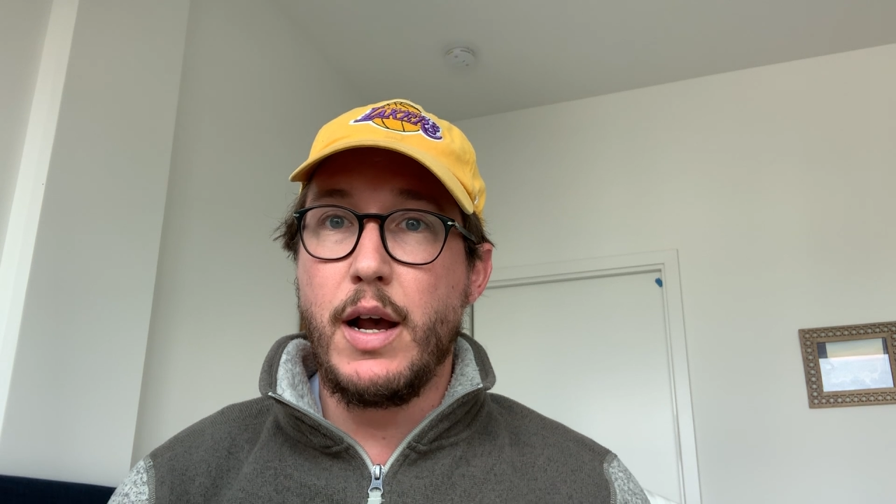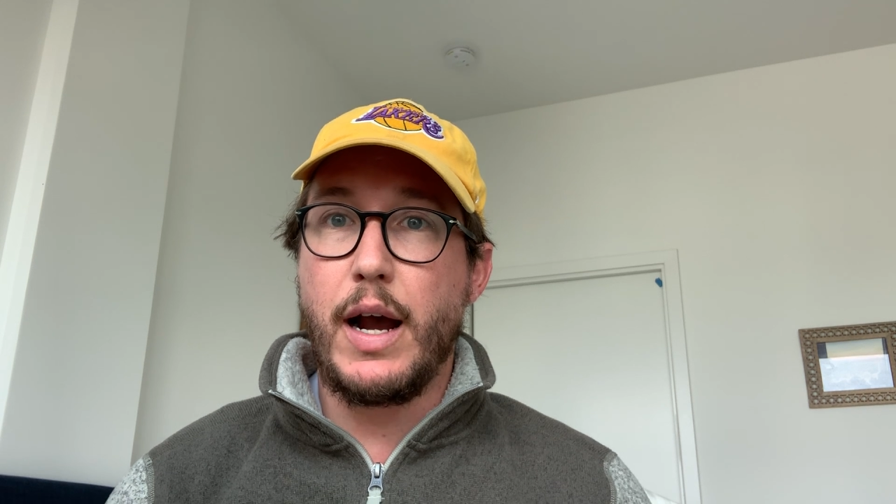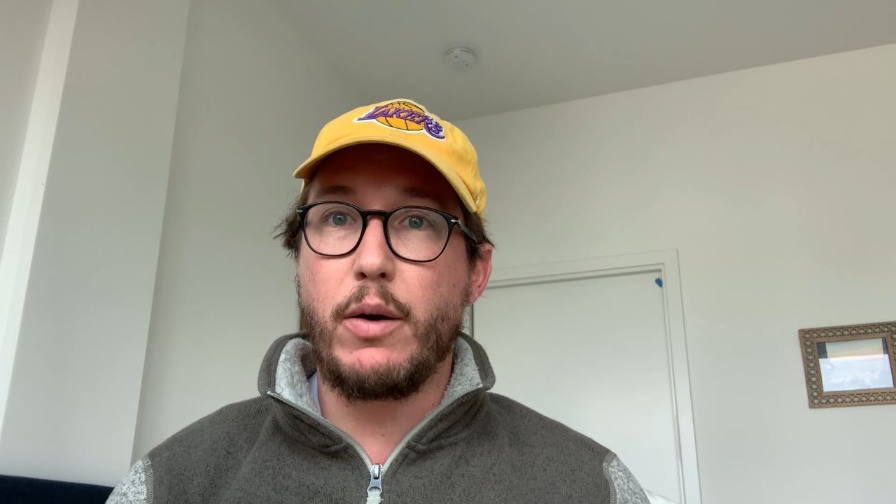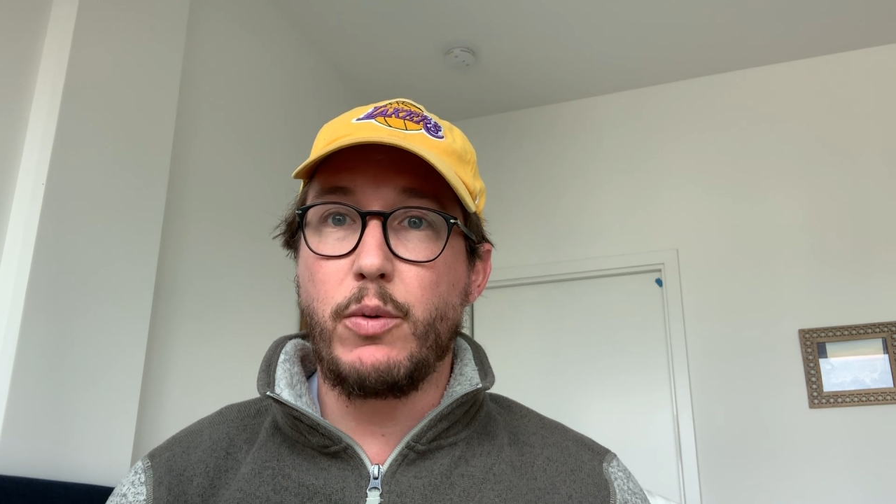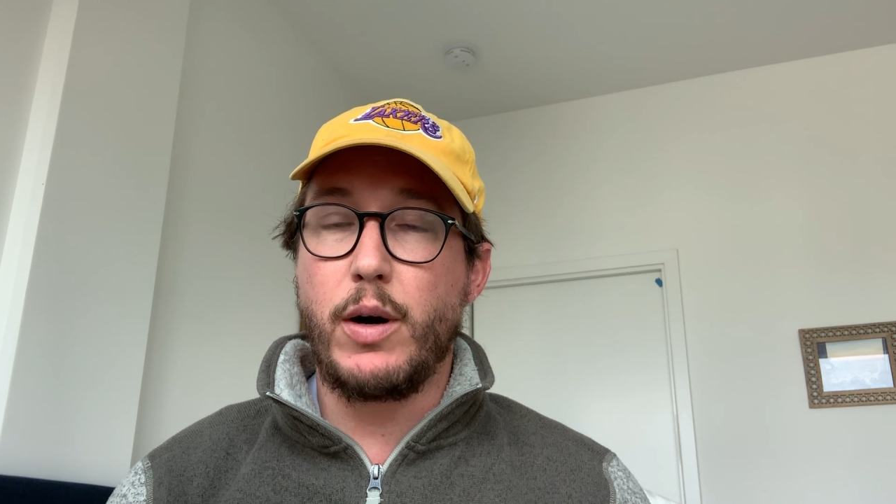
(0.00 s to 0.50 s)

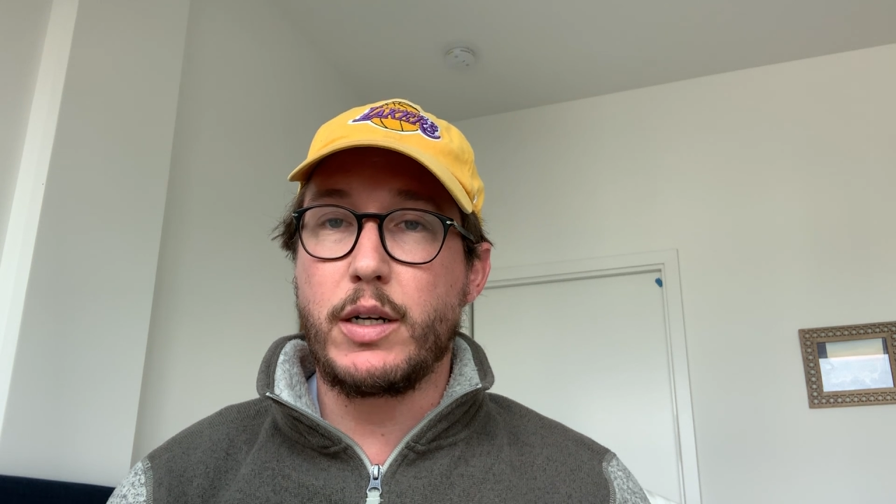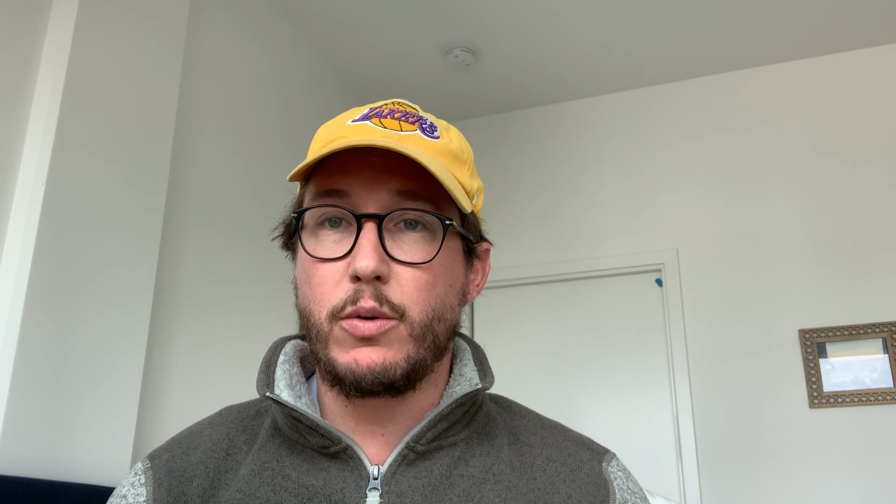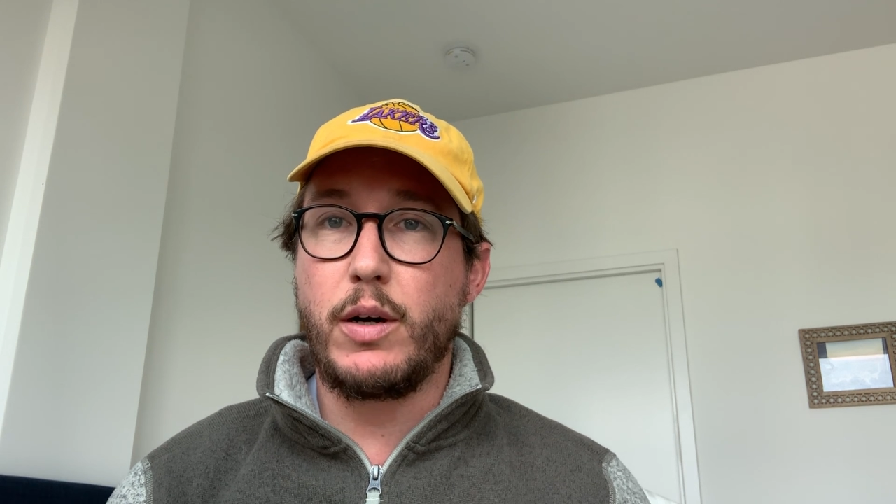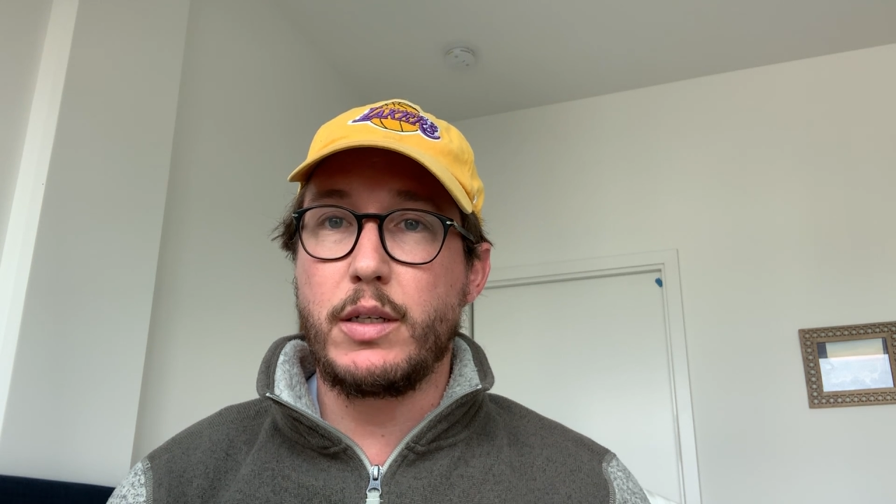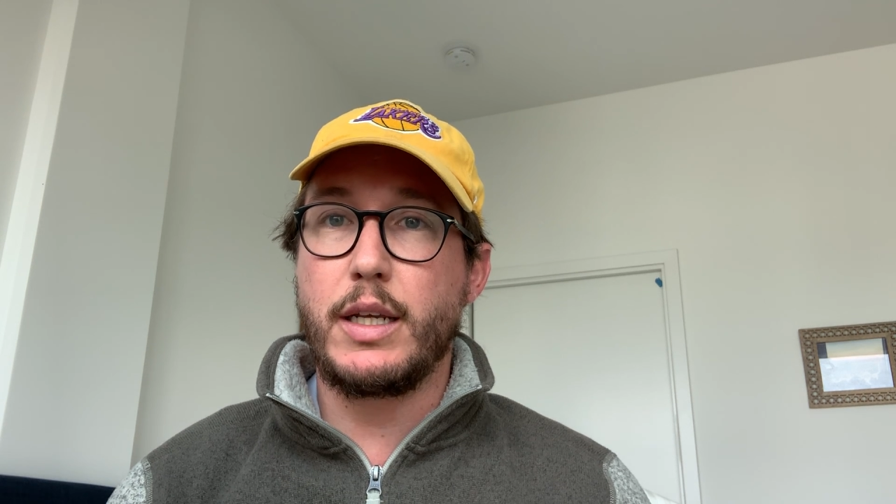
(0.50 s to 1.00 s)
our water
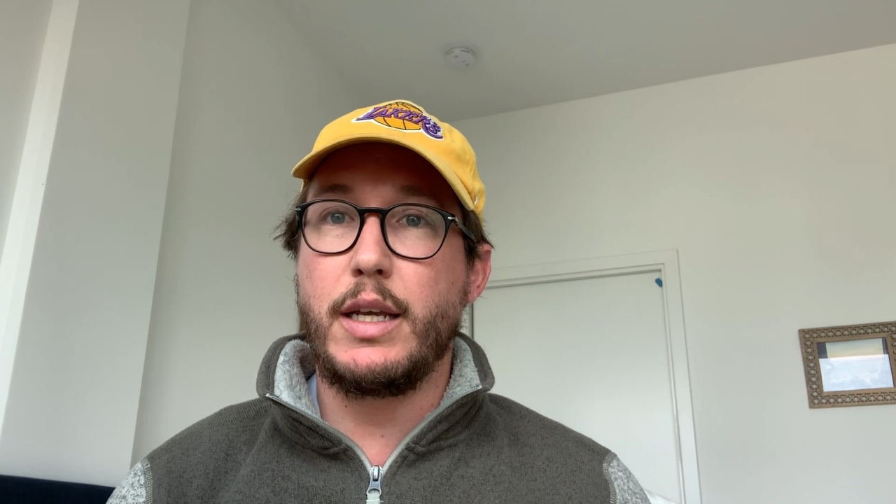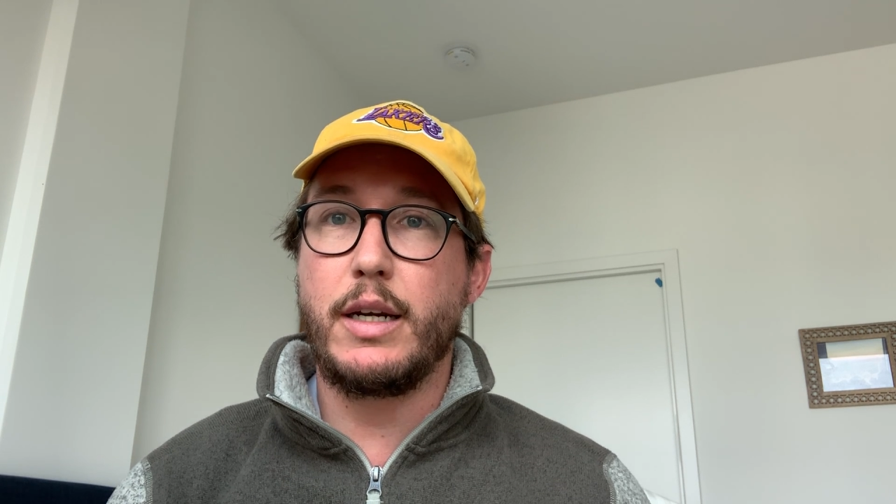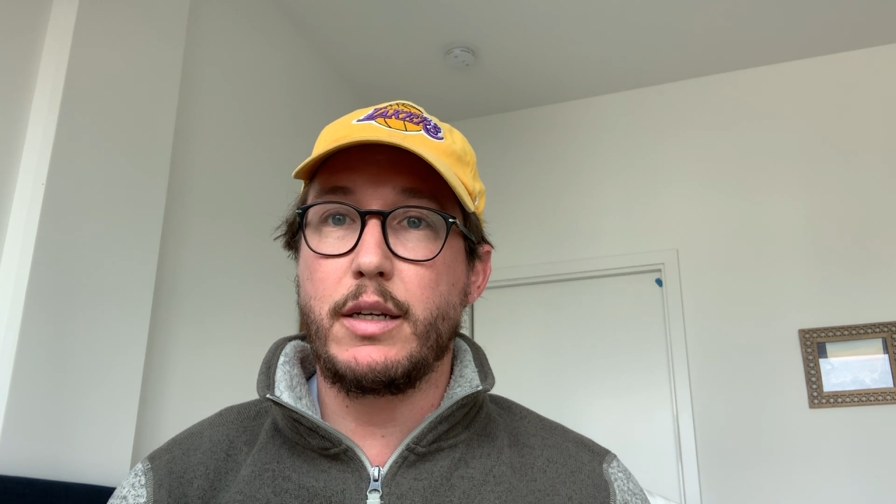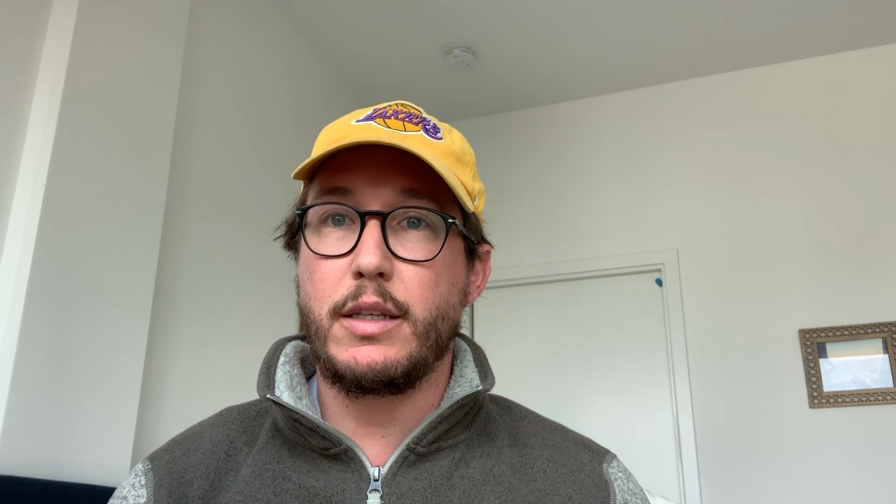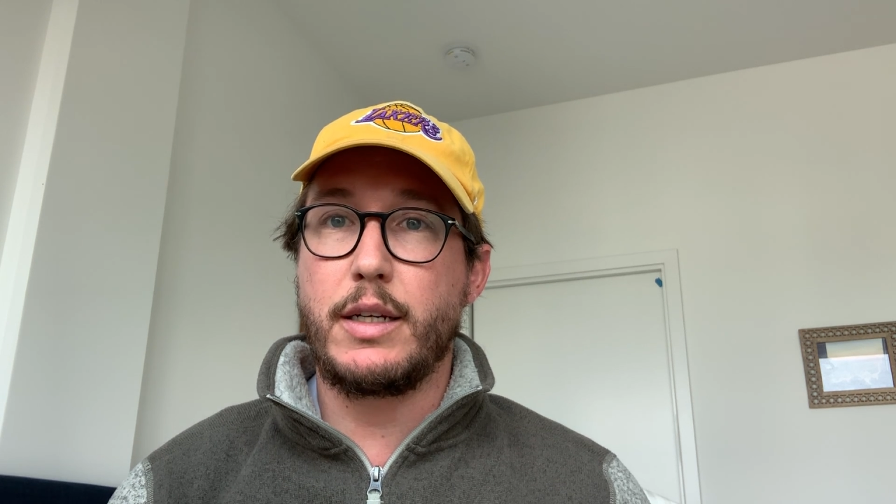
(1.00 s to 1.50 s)
quality
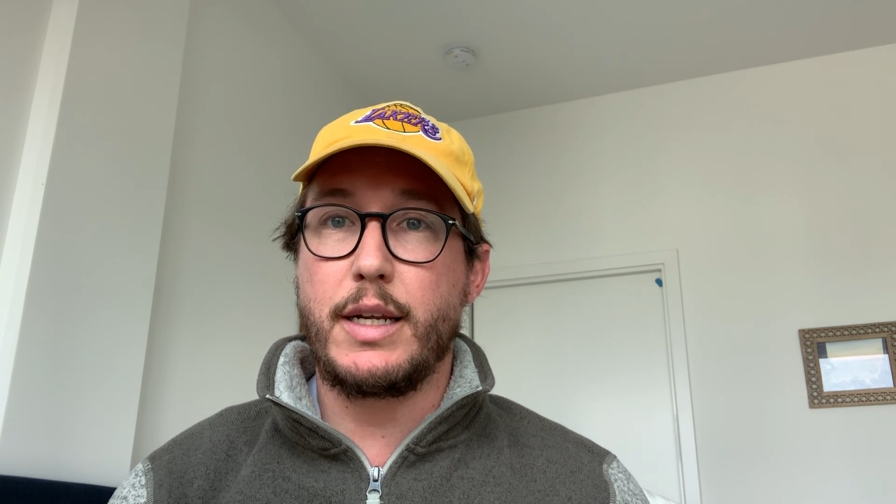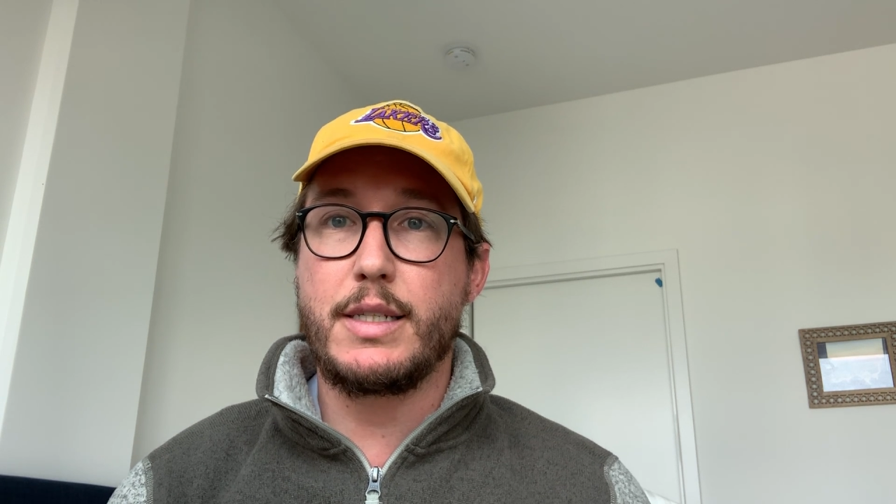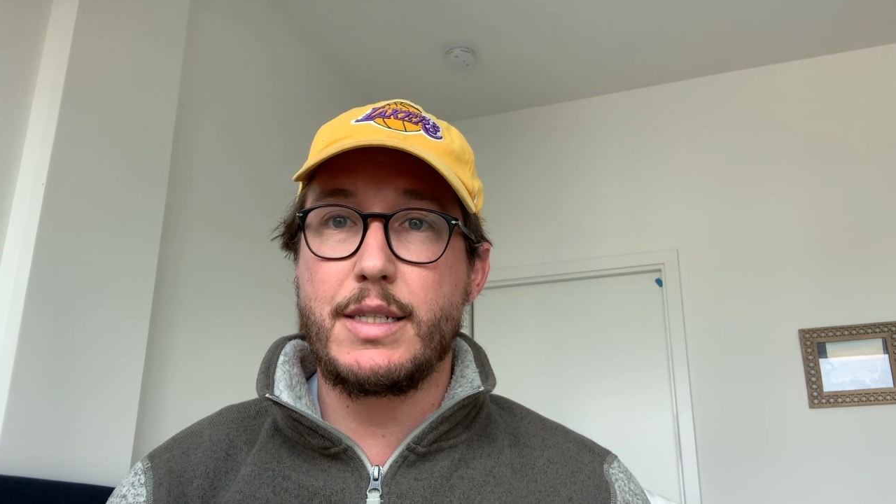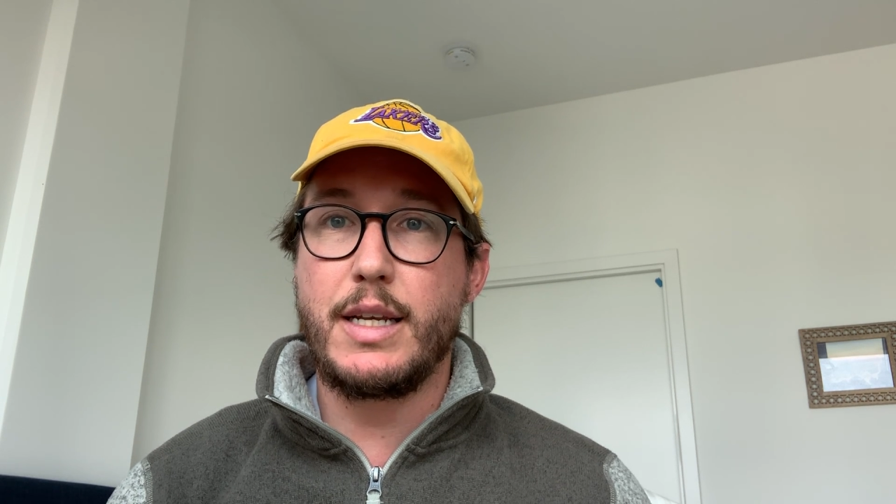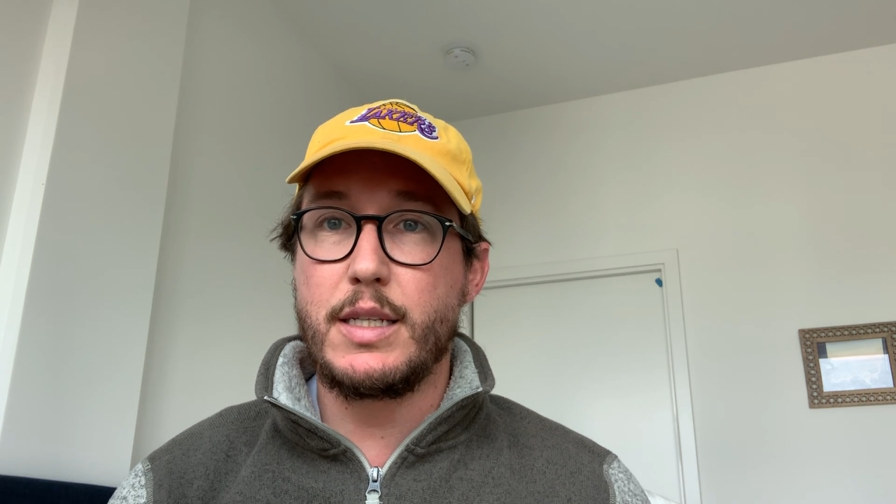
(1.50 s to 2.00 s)
here in the United
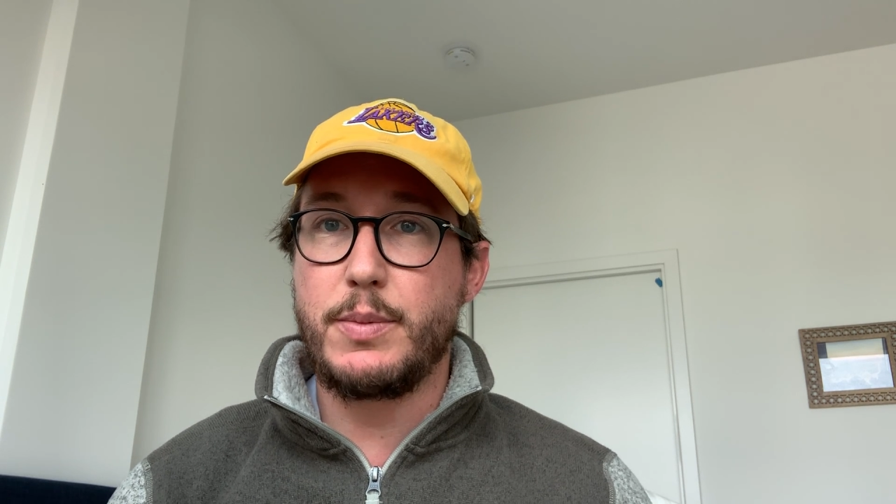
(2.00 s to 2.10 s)
States,